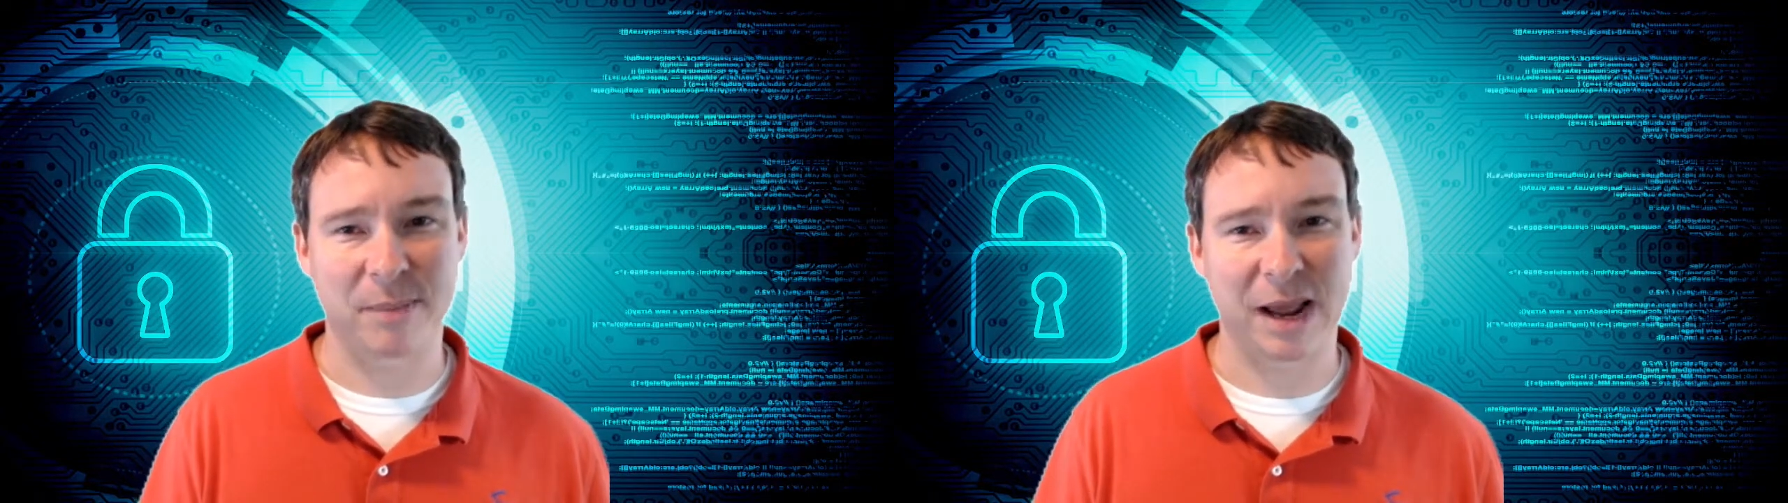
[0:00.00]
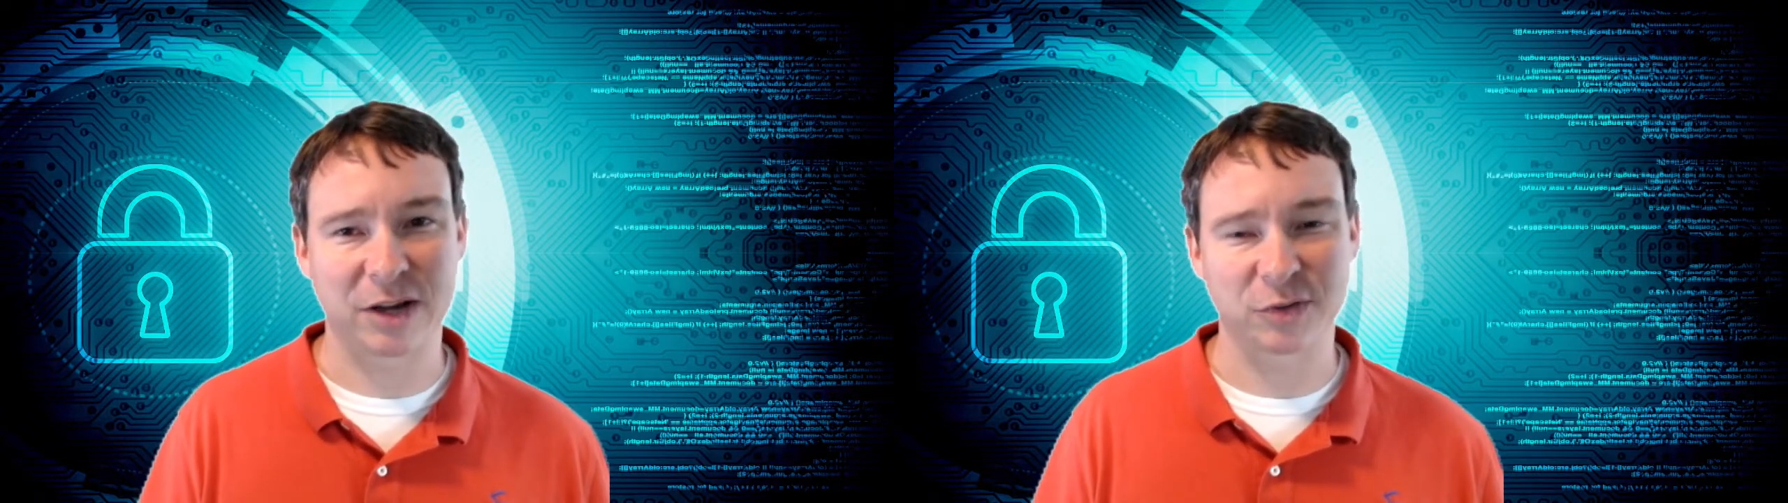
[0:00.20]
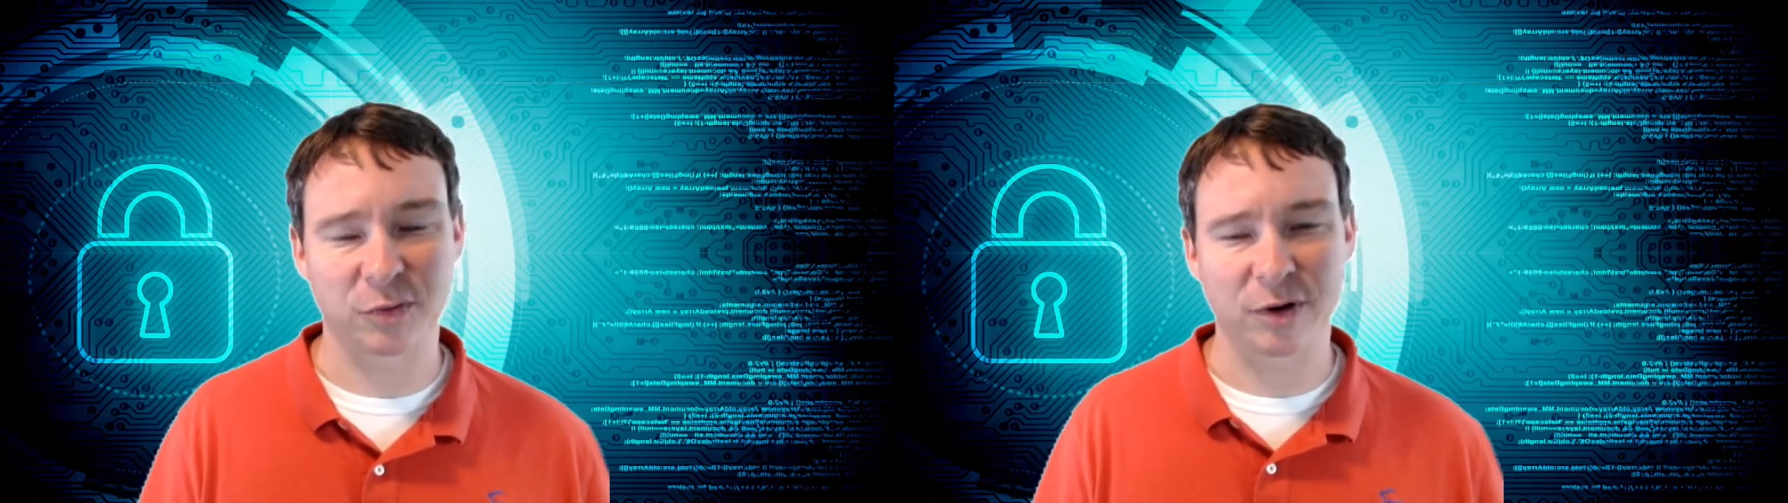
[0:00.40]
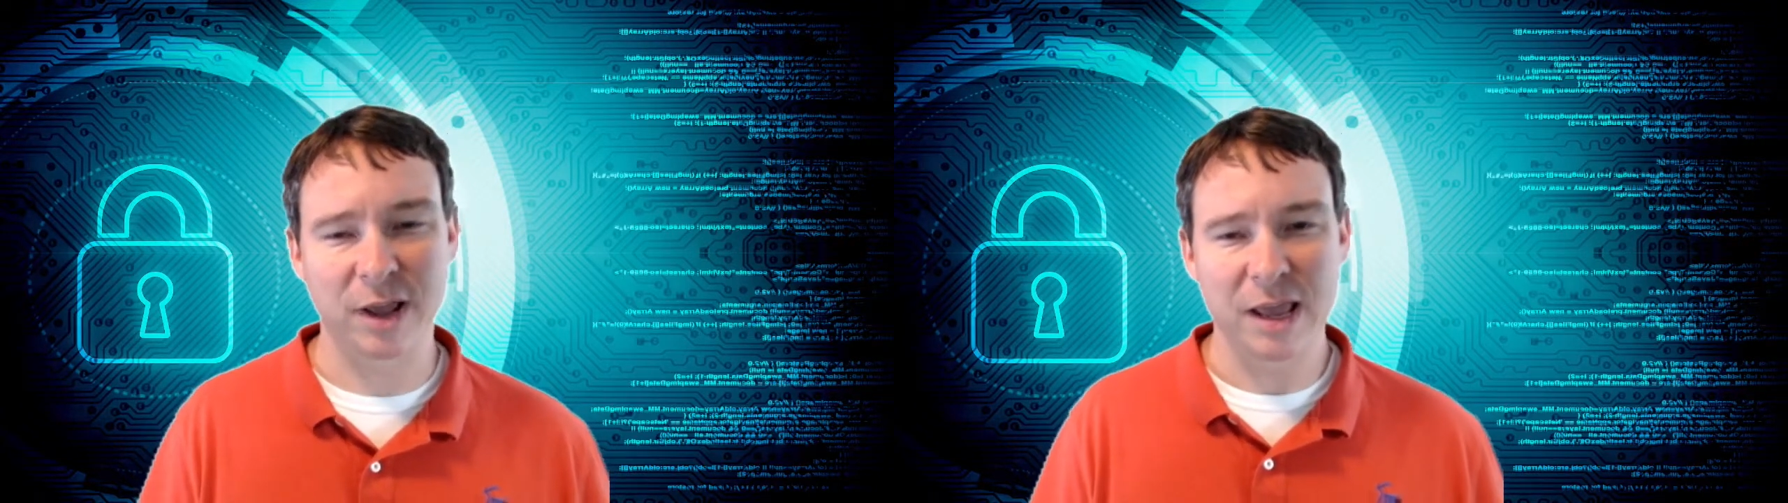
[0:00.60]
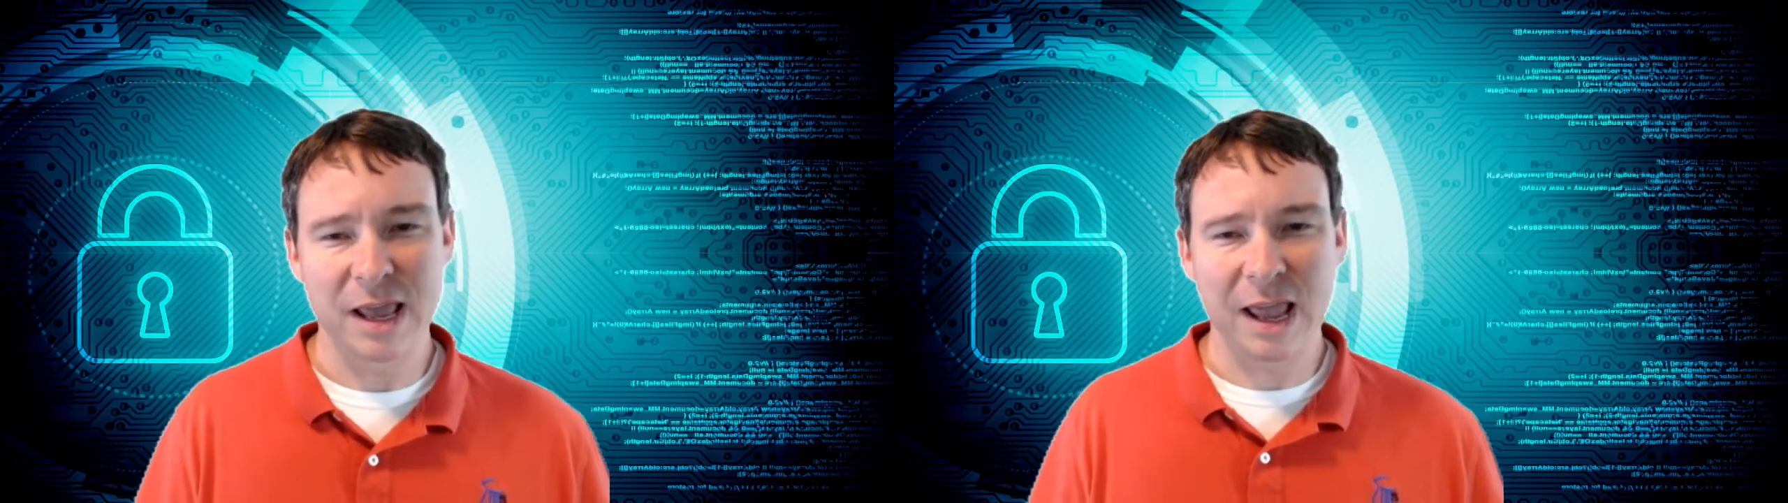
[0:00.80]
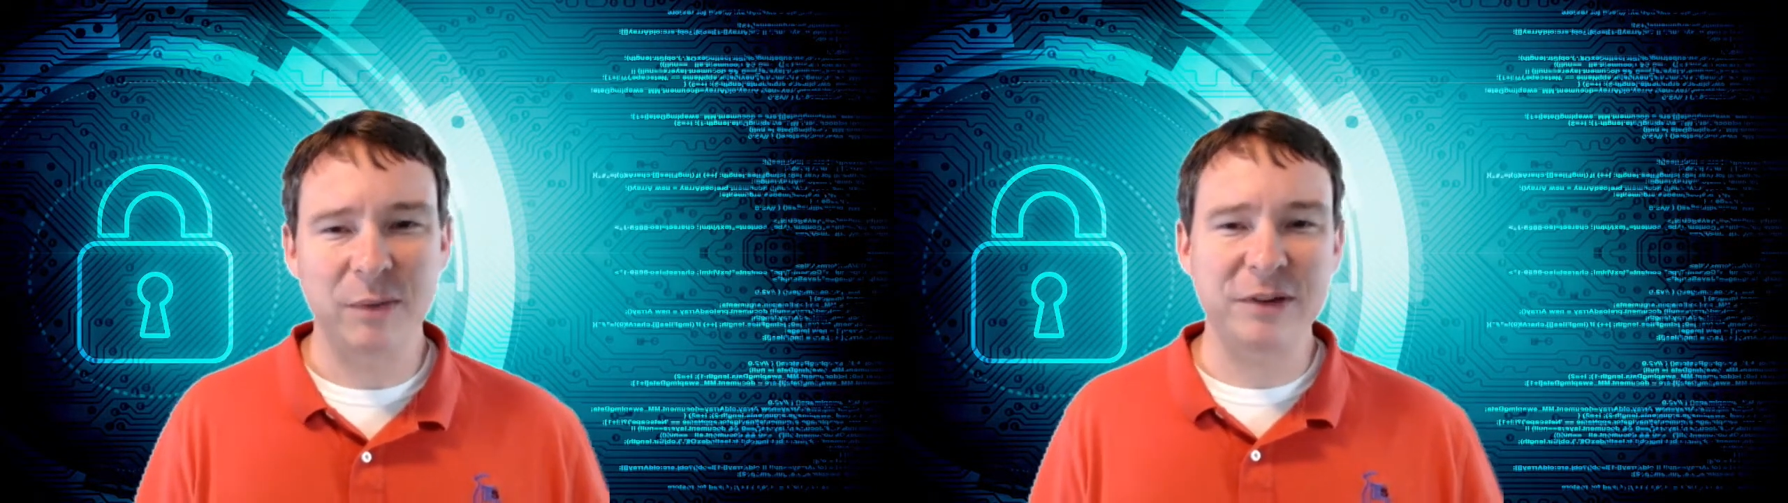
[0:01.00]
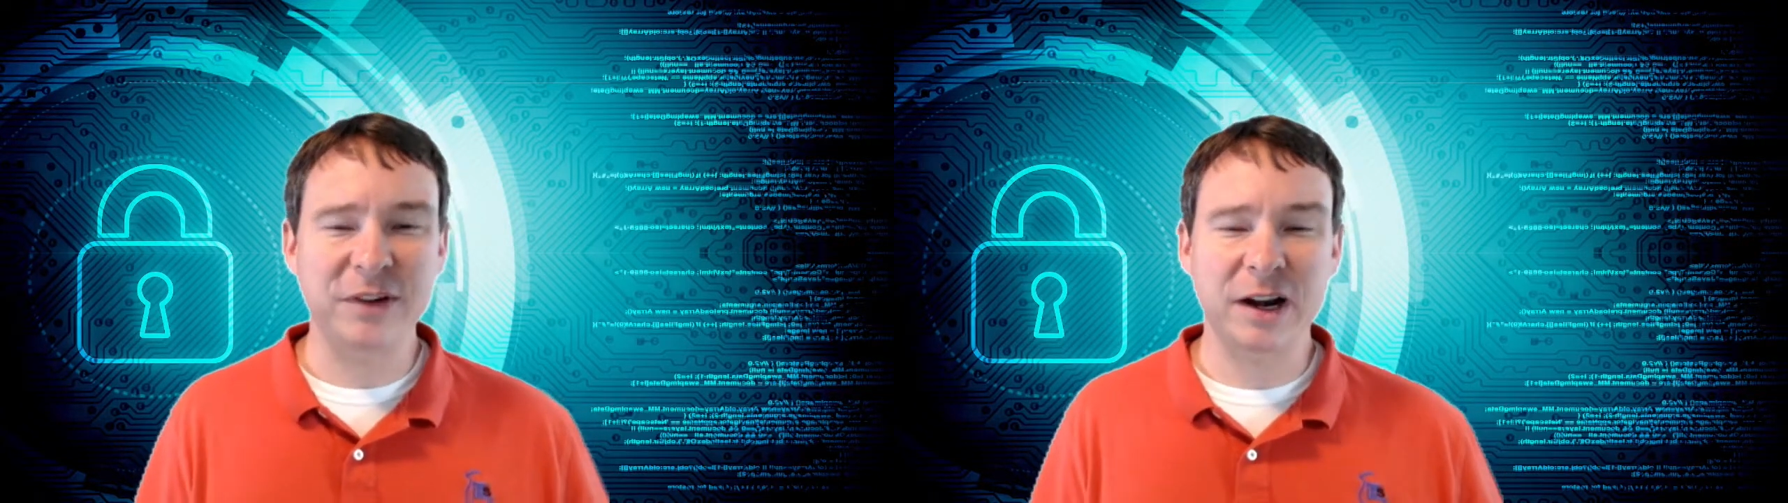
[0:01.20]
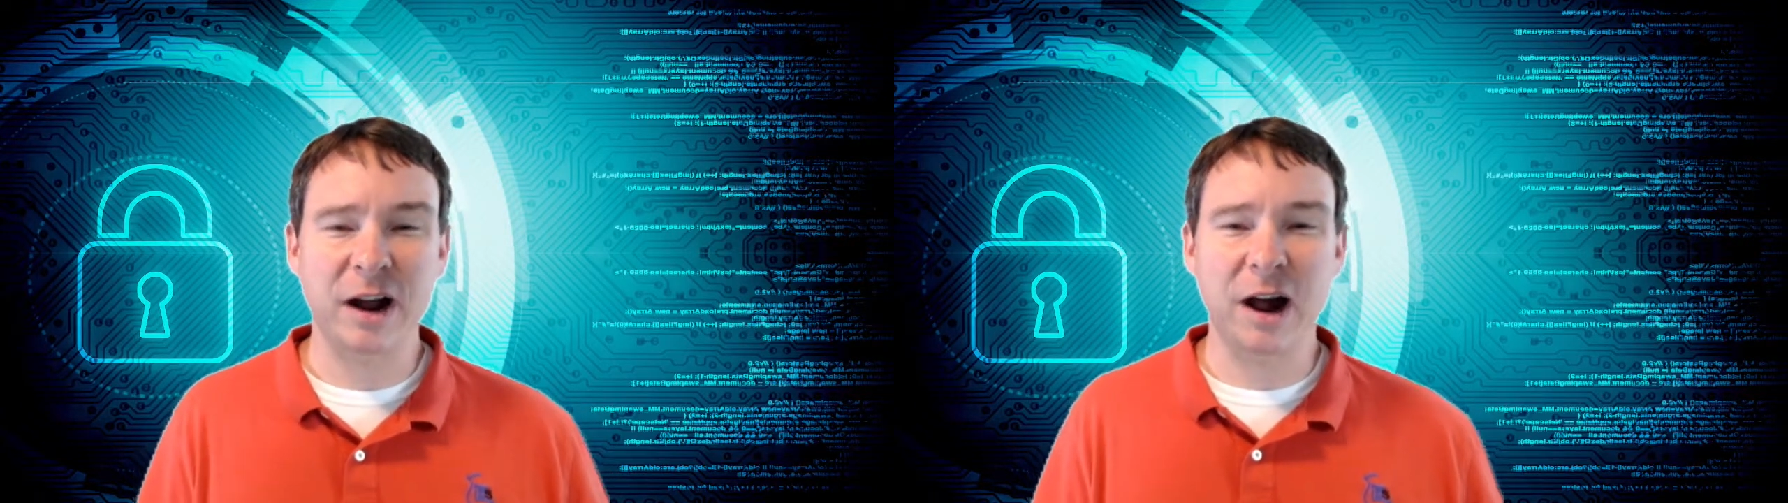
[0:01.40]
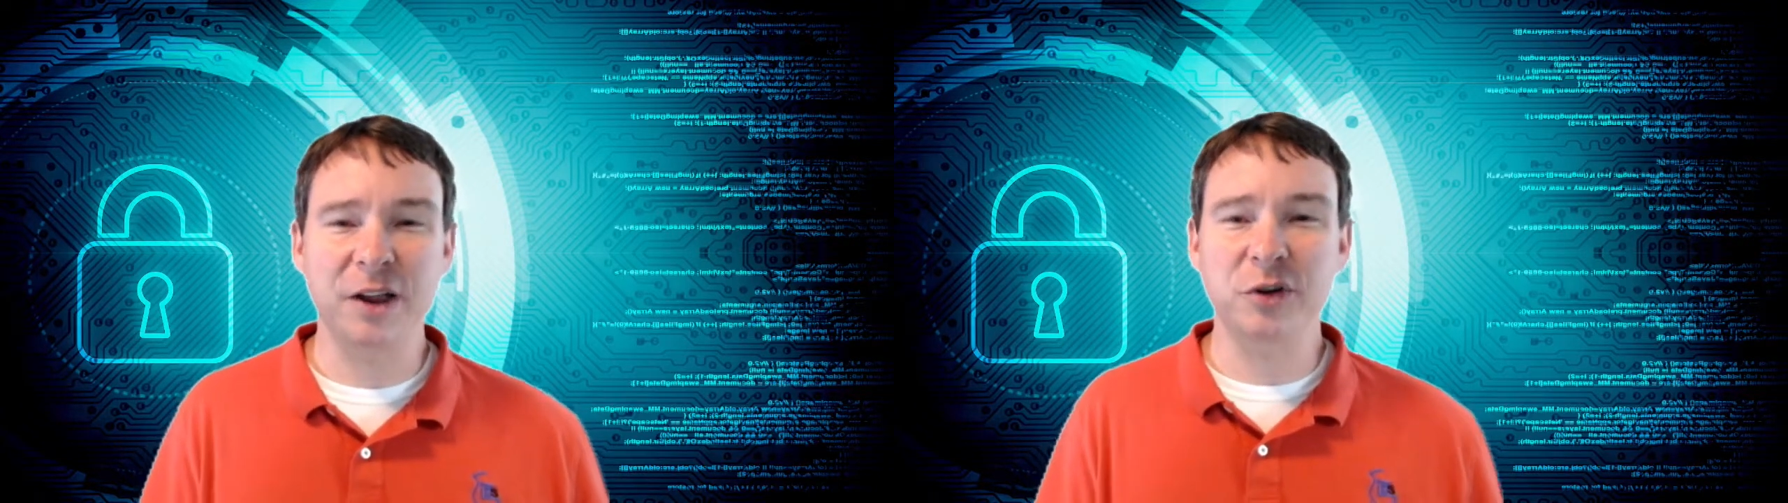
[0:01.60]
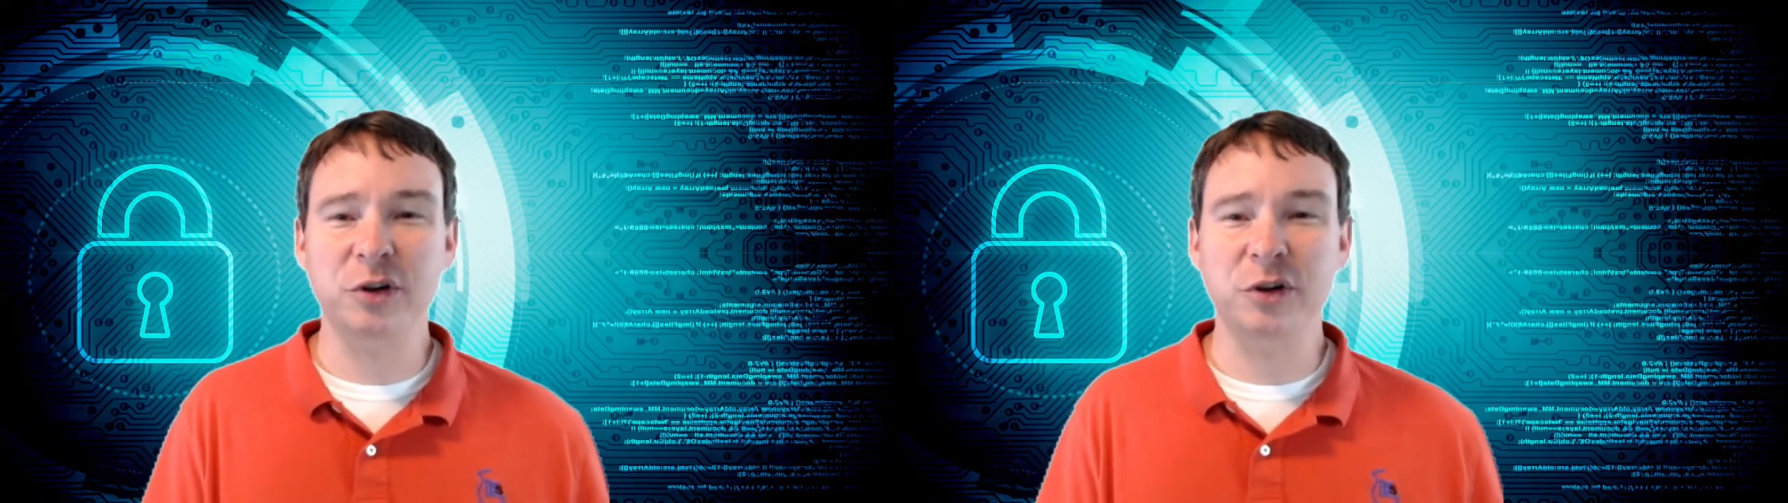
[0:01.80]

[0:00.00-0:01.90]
password. And we've got other